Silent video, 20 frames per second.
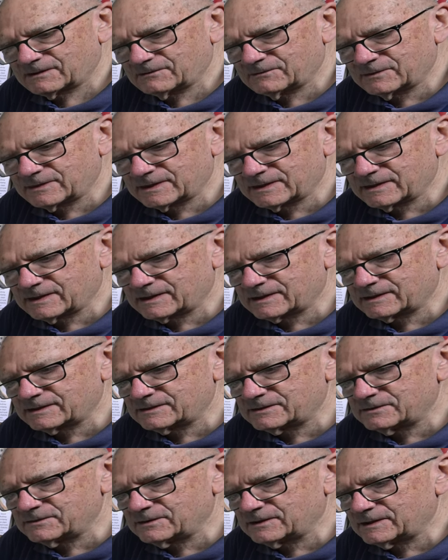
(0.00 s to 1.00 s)
We got to
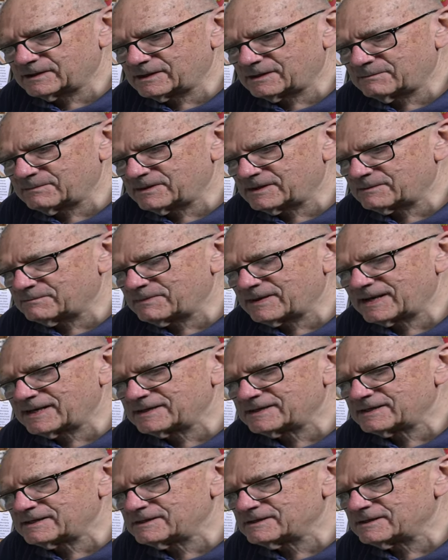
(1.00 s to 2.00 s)
do a little bit of
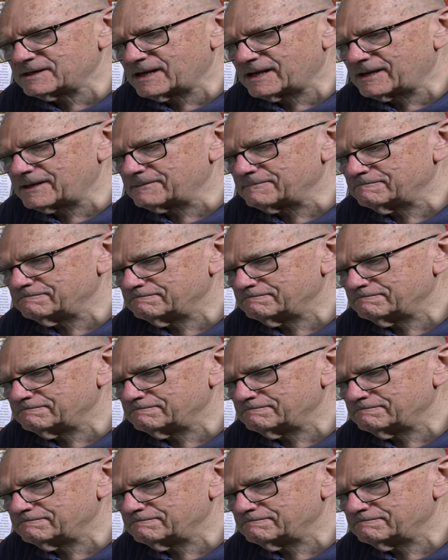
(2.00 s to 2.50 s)
painting today.